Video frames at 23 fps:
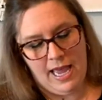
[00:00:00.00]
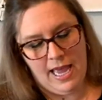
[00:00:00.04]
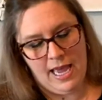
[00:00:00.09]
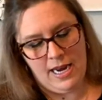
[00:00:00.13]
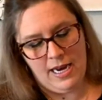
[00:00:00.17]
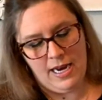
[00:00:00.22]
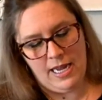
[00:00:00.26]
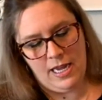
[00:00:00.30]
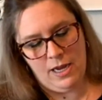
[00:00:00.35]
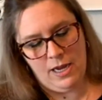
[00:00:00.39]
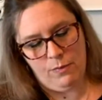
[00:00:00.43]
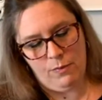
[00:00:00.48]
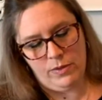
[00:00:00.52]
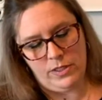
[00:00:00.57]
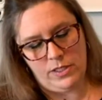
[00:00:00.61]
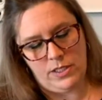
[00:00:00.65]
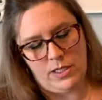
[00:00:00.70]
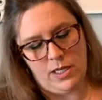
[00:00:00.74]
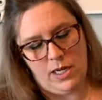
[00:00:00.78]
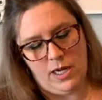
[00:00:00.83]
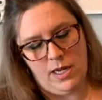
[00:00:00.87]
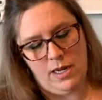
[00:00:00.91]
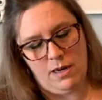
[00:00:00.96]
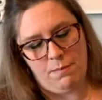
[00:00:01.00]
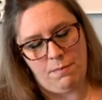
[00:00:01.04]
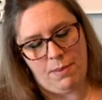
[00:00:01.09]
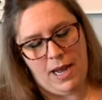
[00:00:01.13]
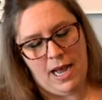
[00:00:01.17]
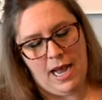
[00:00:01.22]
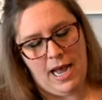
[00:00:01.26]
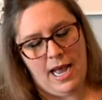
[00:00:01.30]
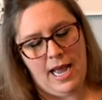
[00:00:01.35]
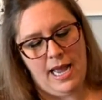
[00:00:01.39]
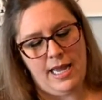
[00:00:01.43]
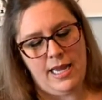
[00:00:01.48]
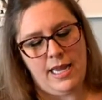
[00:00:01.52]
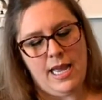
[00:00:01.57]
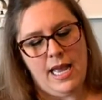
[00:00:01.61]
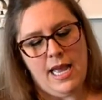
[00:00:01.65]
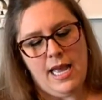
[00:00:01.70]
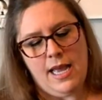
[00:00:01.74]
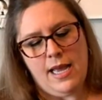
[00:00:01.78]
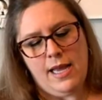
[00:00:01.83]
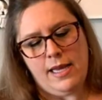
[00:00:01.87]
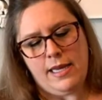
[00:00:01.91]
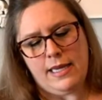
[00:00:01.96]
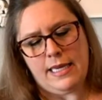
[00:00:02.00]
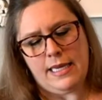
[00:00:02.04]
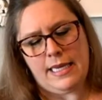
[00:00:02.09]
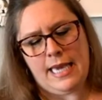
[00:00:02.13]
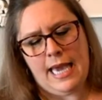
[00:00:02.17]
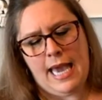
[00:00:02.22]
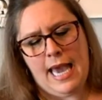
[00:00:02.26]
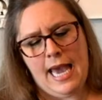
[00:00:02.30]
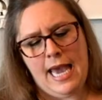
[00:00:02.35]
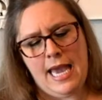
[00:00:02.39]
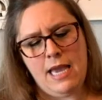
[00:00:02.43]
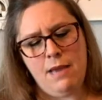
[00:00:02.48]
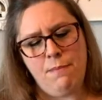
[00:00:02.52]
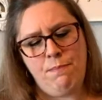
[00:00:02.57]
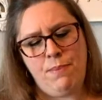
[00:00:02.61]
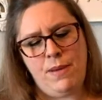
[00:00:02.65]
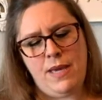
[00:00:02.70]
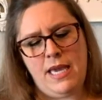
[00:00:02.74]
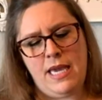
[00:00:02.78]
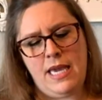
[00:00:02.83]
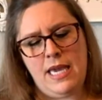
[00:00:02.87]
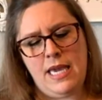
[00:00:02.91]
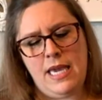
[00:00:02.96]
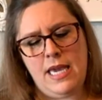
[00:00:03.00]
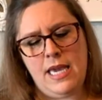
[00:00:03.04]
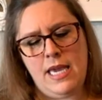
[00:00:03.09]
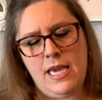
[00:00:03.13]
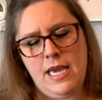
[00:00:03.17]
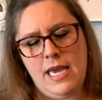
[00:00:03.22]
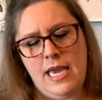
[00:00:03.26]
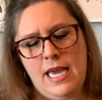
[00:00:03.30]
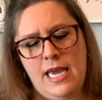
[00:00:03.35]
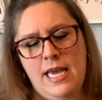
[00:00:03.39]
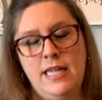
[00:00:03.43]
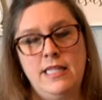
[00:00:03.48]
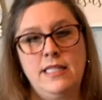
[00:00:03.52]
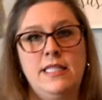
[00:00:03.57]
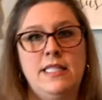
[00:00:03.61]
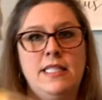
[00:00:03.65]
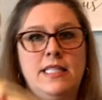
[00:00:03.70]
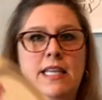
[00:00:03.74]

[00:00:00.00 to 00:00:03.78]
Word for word: and it was done by KP in